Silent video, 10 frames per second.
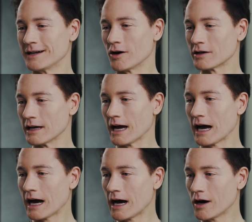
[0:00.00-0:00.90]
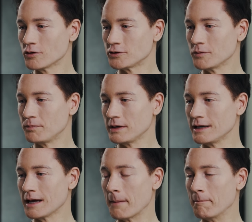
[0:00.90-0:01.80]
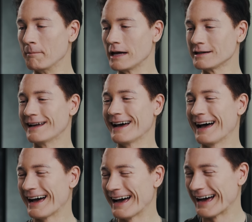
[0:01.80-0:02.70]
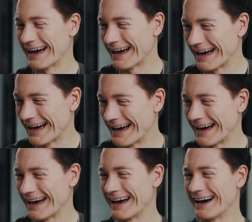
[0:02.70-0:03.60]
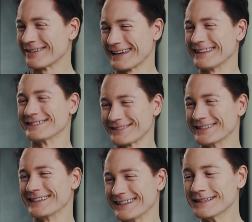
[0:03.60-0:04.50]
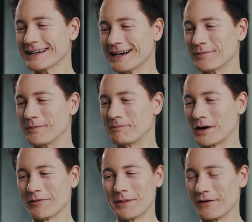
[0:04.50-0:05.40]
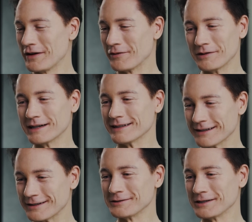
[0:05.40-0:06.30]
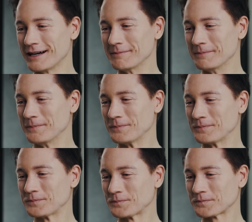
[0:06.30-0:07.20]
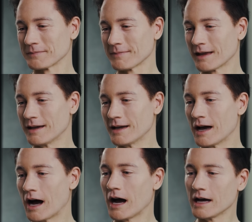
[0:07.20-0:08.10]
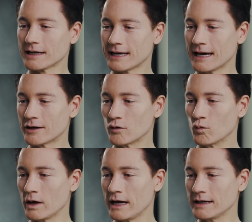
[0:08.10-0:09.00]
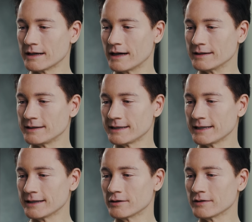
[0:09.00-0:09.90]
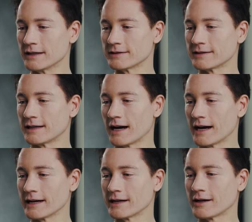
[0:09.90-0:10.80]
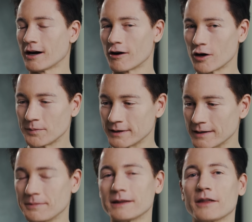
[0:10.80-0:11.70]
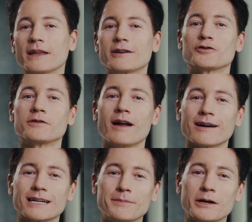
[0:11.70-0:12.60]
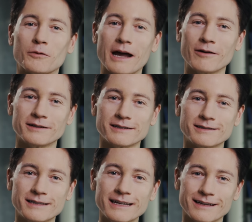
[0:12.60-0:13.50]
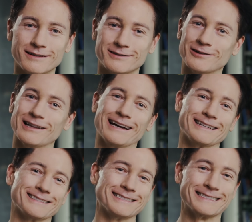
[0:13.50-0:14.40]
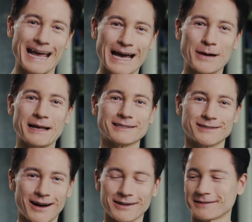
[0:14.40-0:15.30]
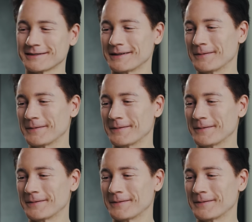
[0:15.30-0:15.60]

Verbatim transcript: Okay, how to be men. Okay, this is good. Yeah, probably my favorite one. Good job. I can't wait until this guy carps it. But the thing is, you're not gonna be around to see it. So like, damn, that sucks.